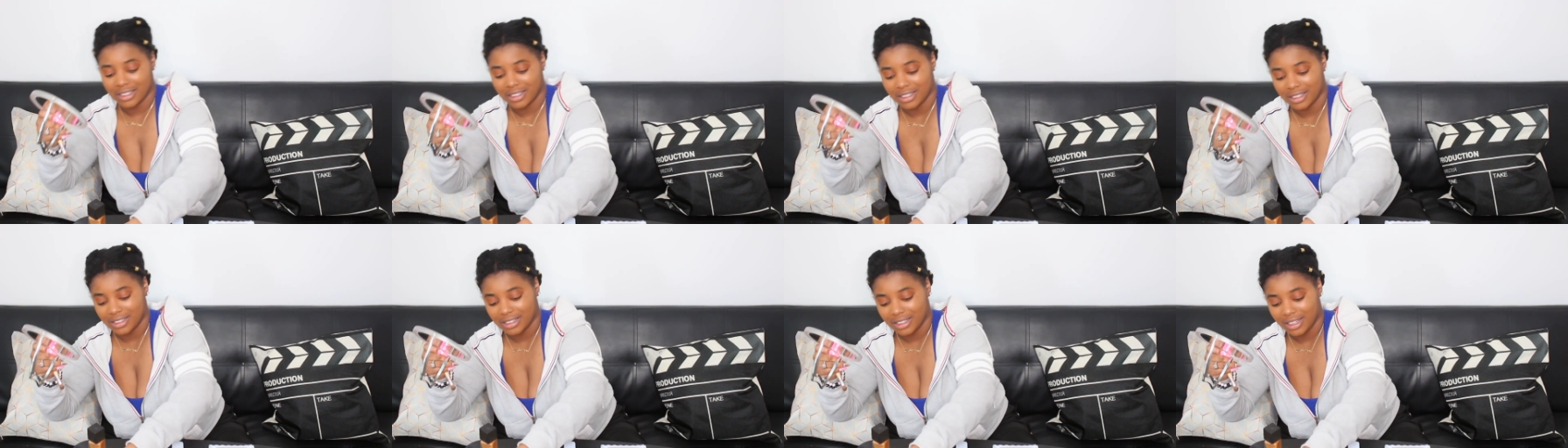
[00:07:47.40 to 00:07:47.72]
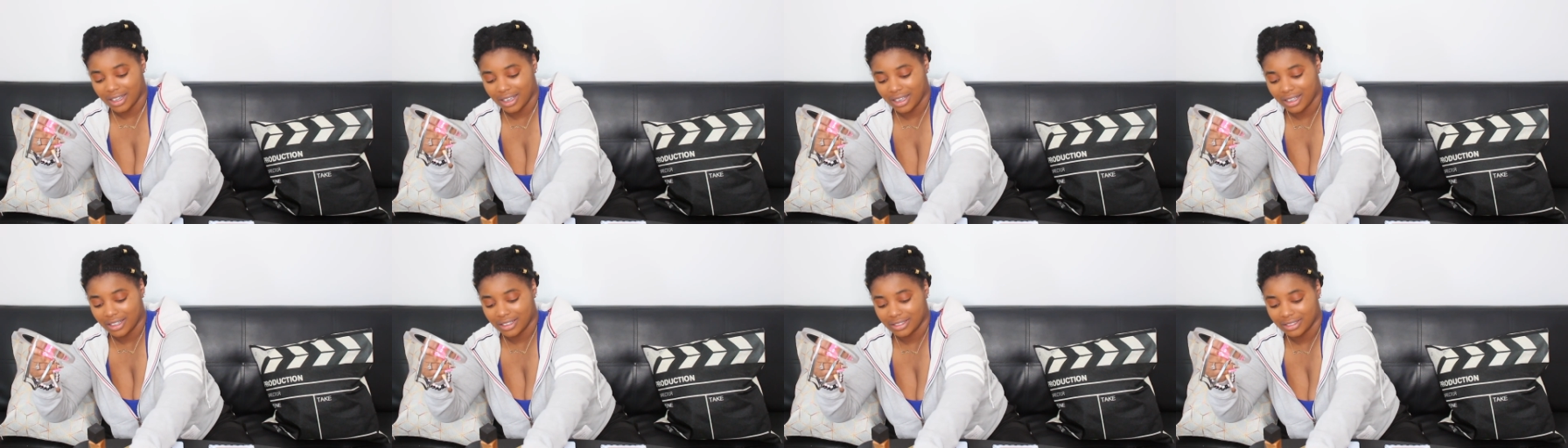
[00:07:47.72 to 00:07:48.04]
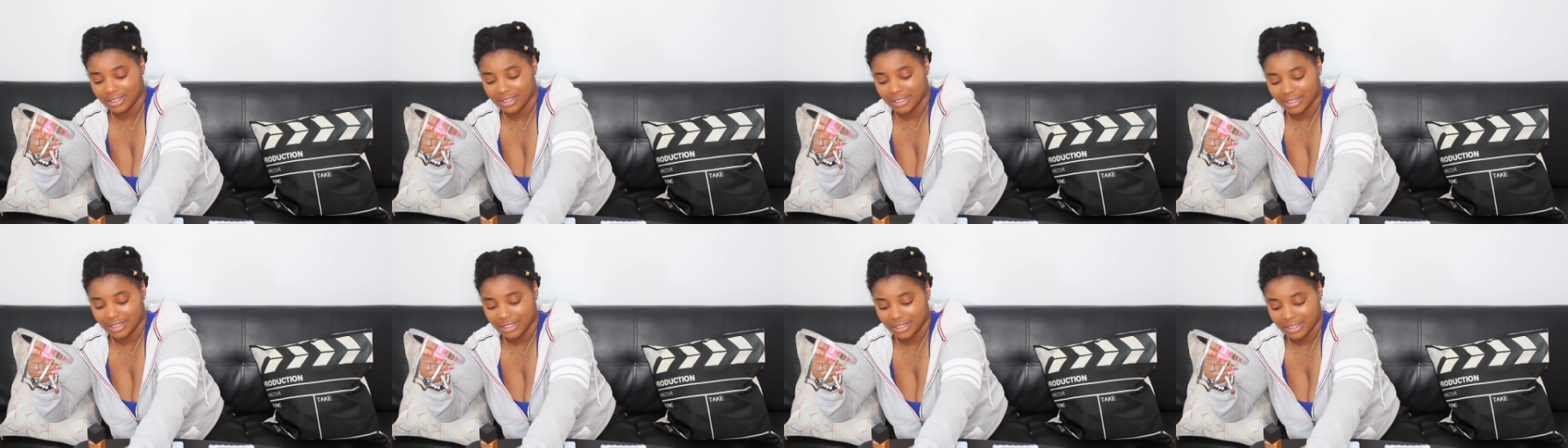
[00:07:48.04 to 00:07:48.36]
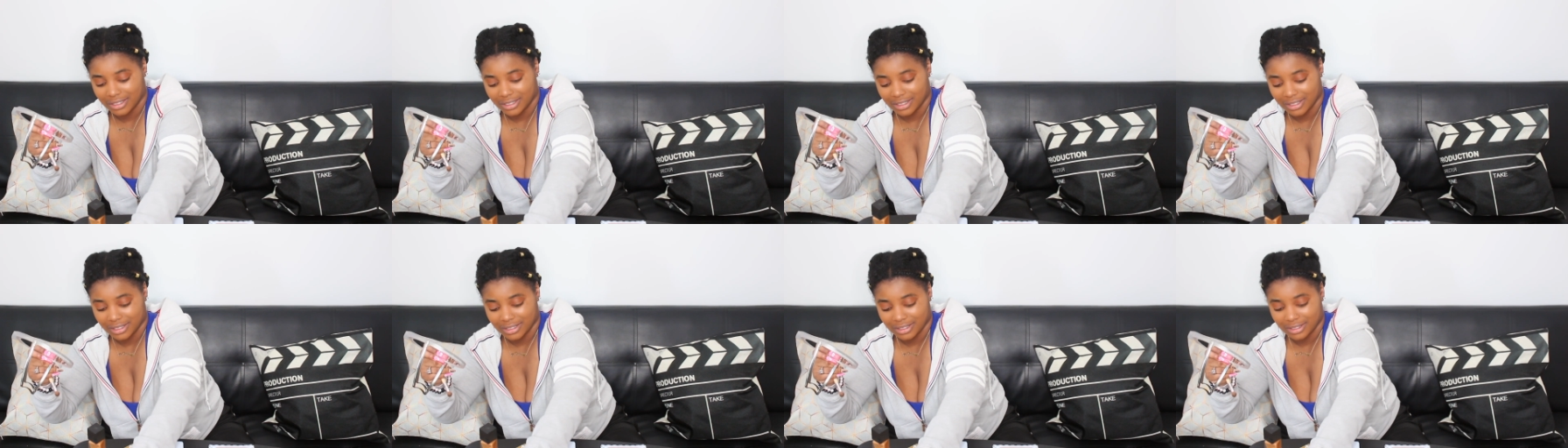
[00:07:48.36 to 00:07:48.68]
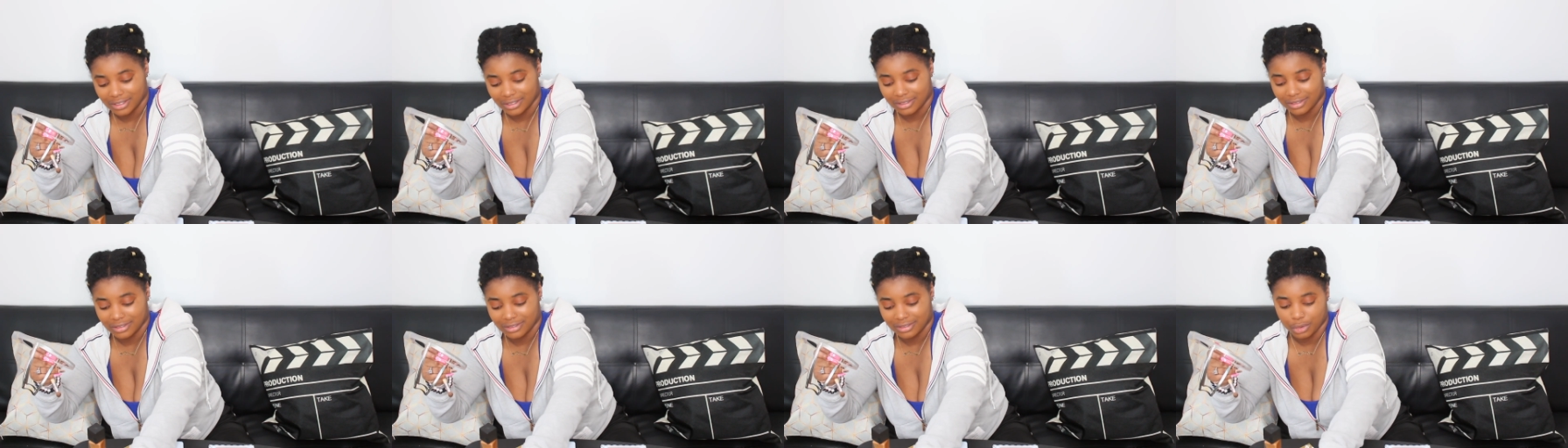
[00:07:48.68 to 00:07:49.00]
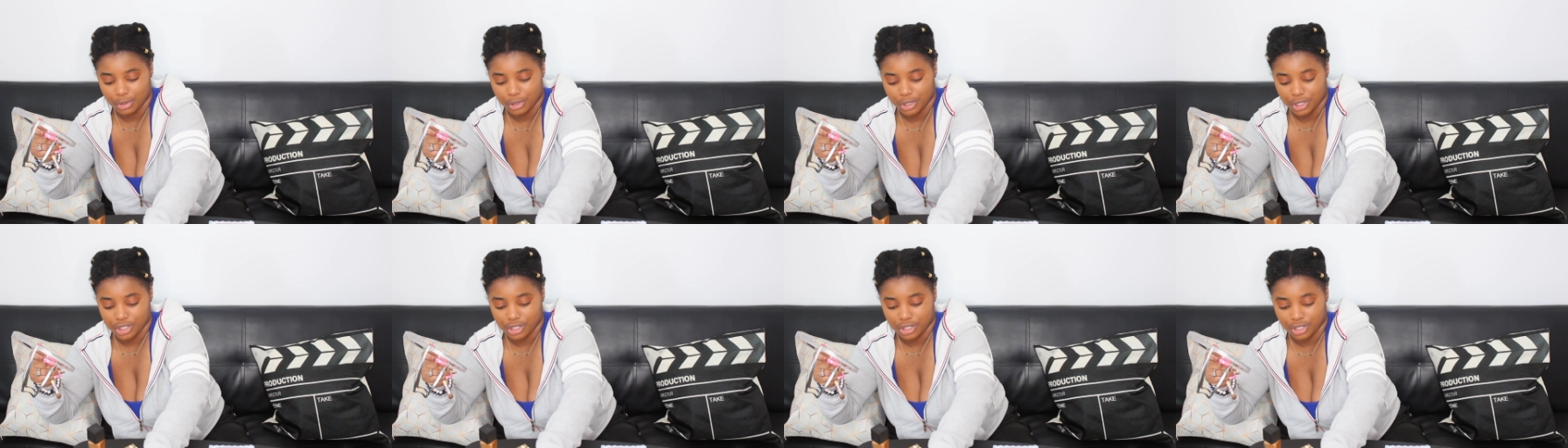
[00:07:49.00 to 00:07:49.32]
is not good.
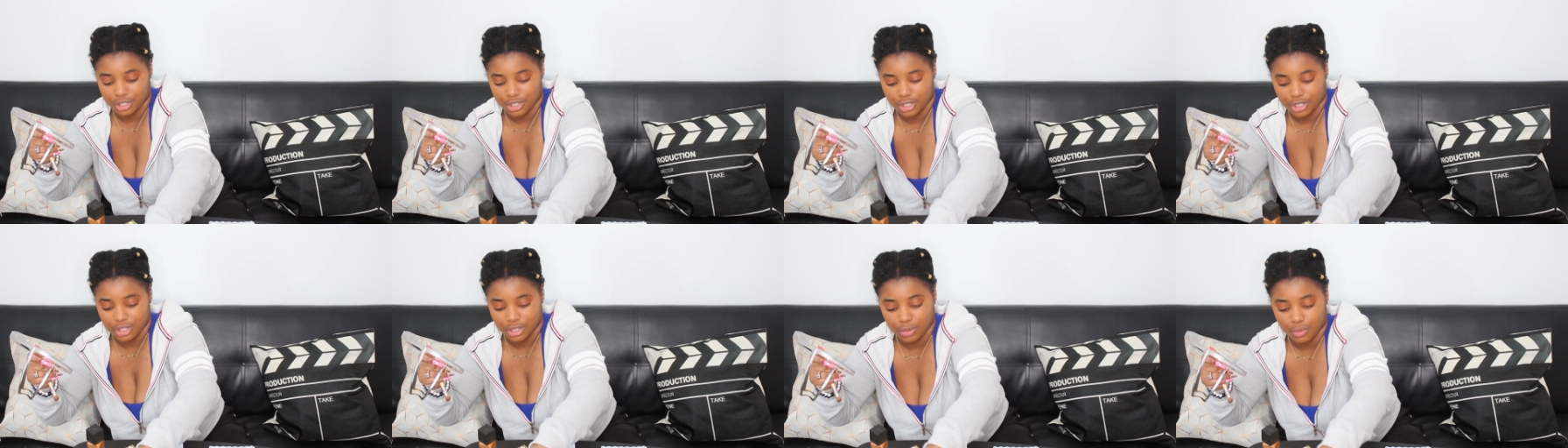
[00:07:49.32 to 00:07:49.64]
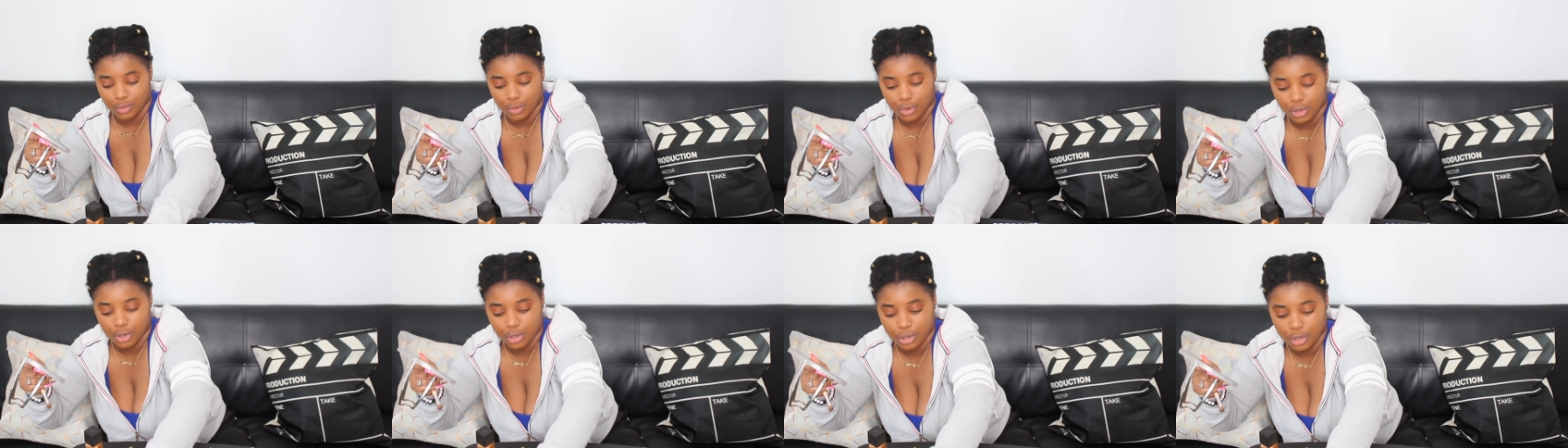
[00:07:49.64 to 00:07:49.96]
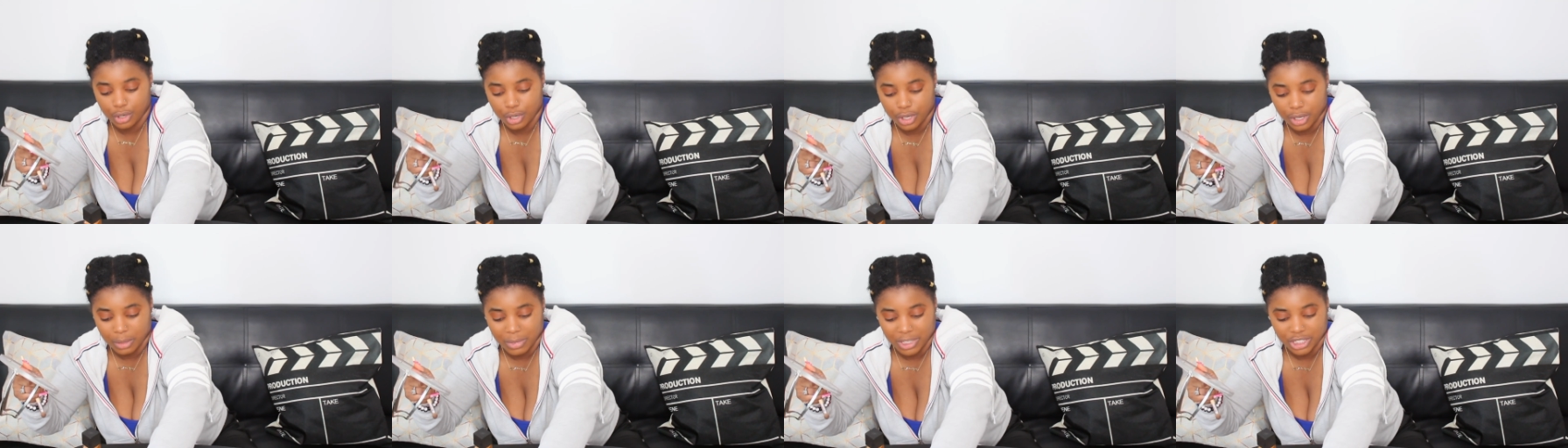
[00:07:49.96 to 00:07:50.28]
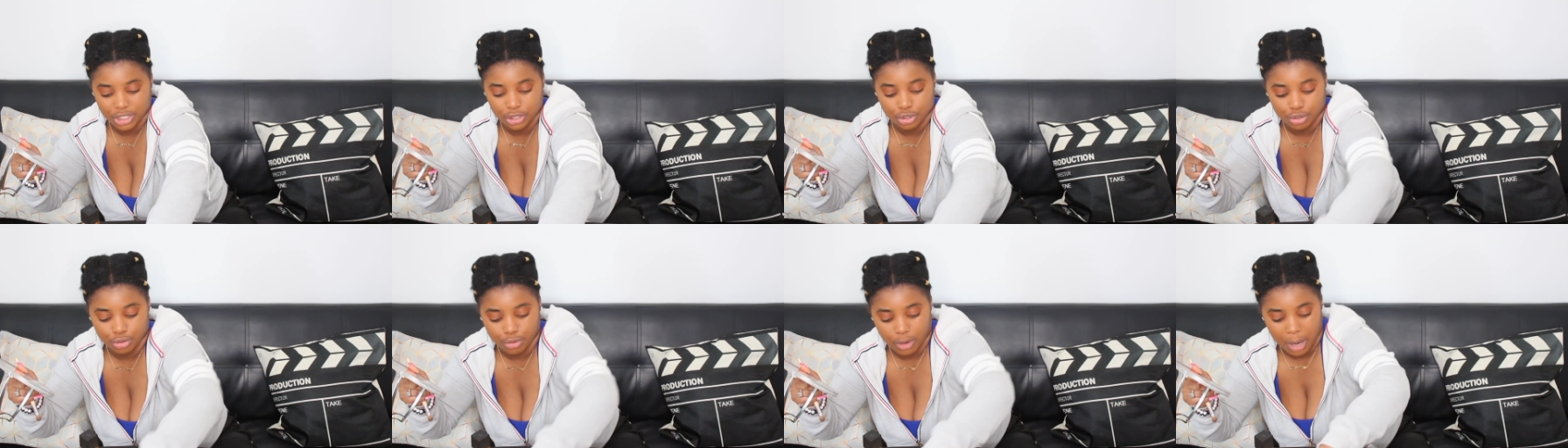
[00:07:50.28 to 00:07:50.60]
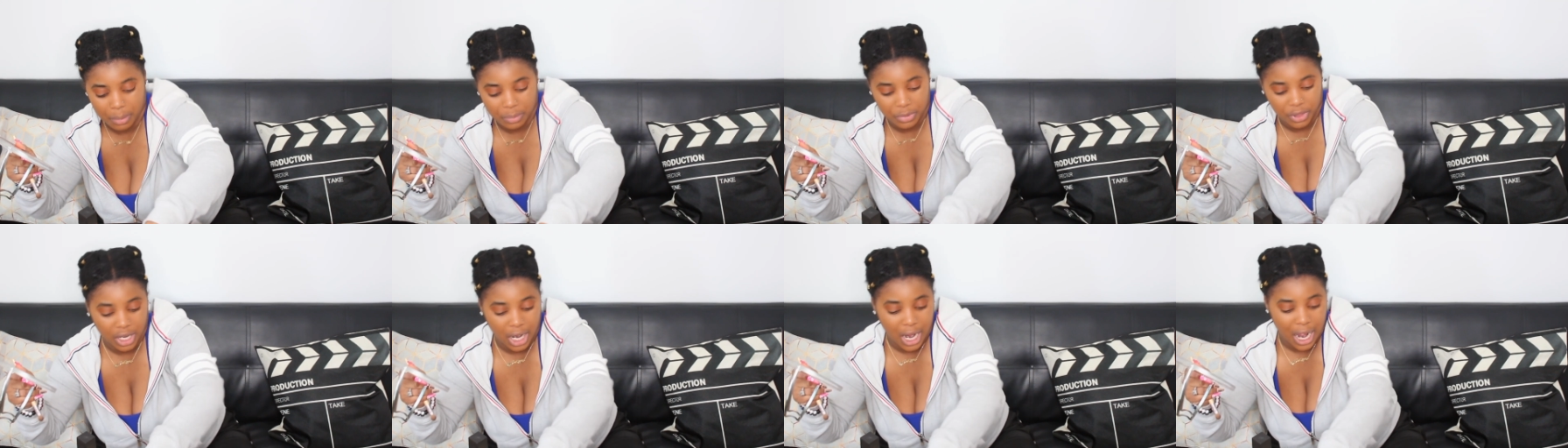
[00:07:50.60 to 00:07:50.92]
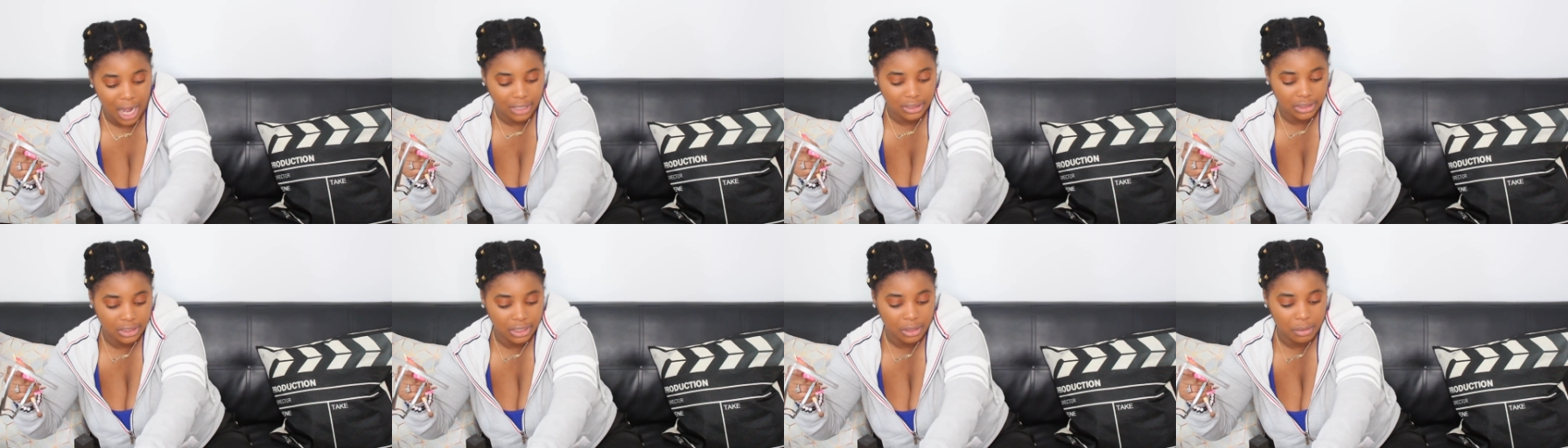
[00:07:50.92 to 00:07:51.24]
Boy, Jizzy, boy, I'm about to drop the
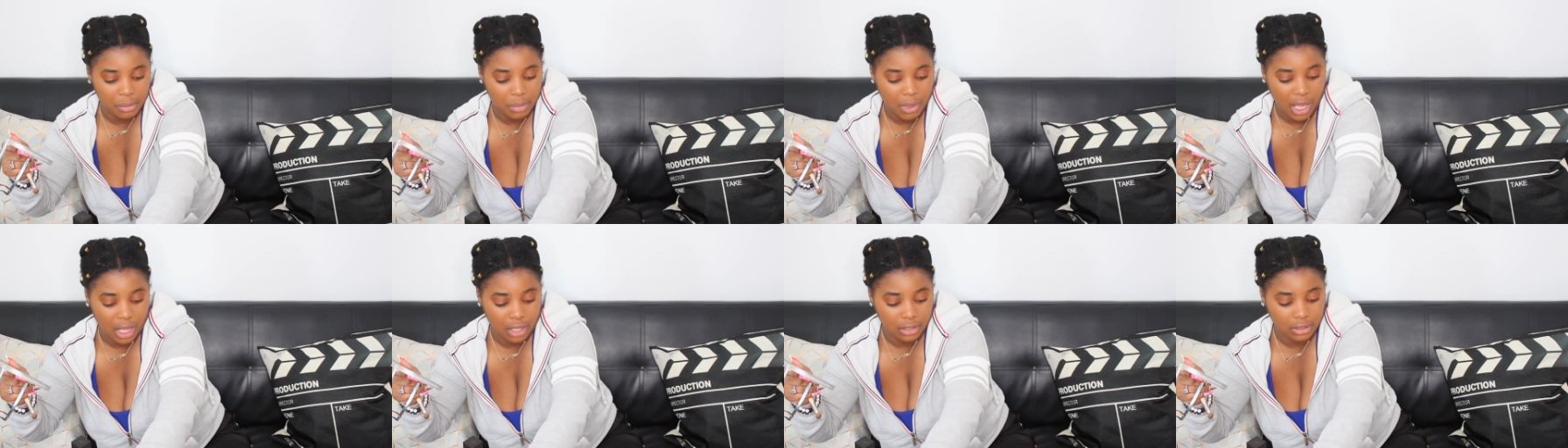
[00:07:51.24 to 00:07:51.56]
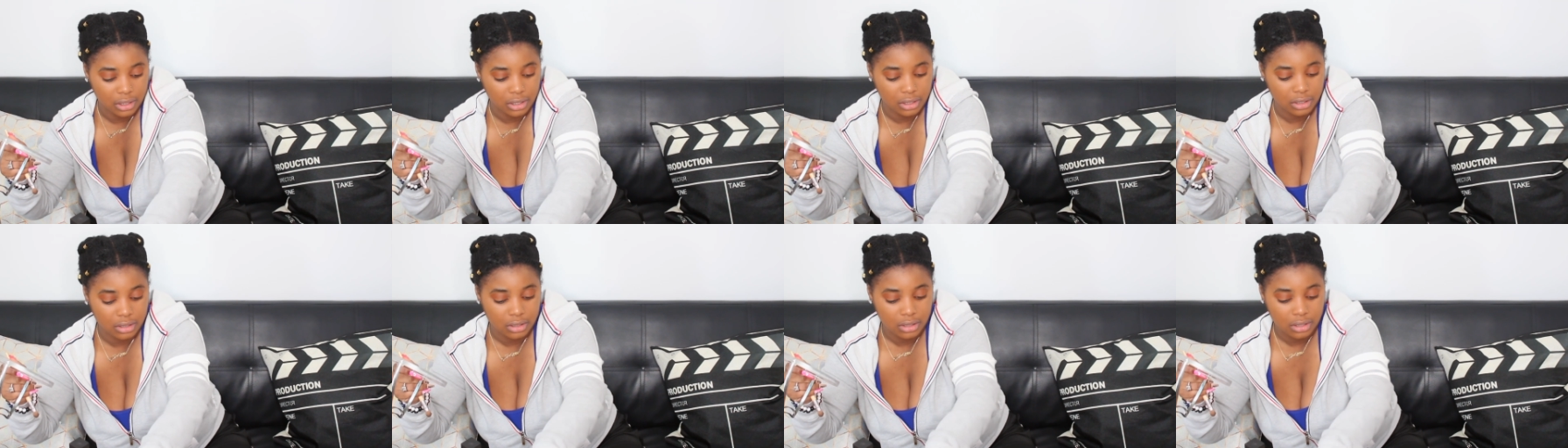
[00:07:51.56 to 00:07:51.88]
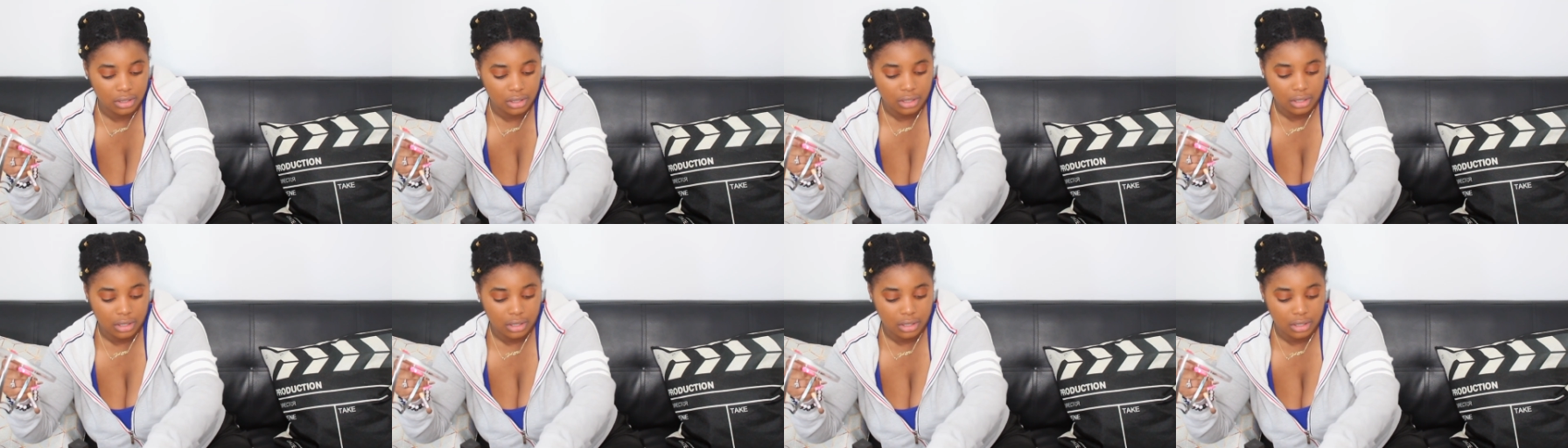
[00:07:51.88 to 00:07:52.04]
goddamn palette.